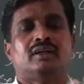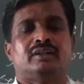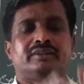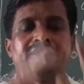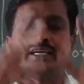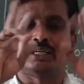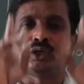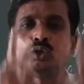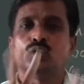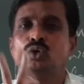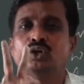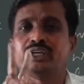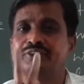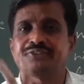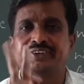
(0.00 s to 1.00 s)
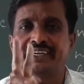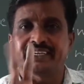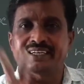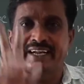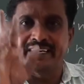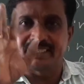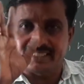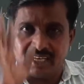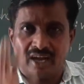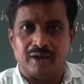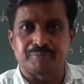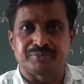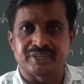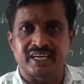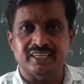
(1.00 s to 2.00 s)
The two different kinds of
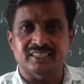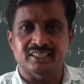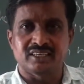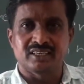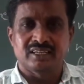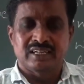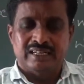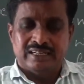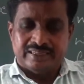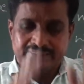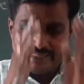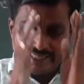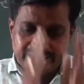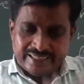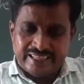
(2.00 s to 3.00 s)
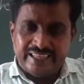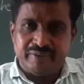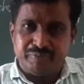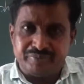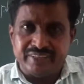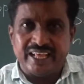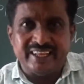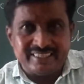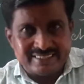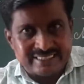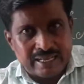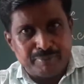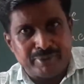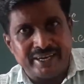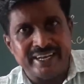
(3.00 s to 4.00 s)
object, they keep their
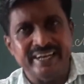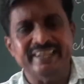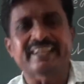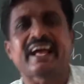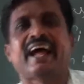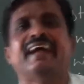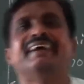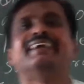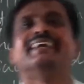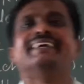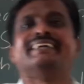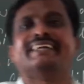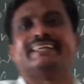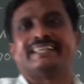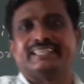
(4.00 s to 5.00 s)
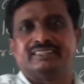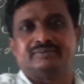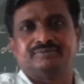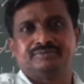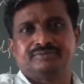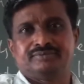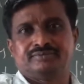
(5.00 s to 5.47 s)
separate identity.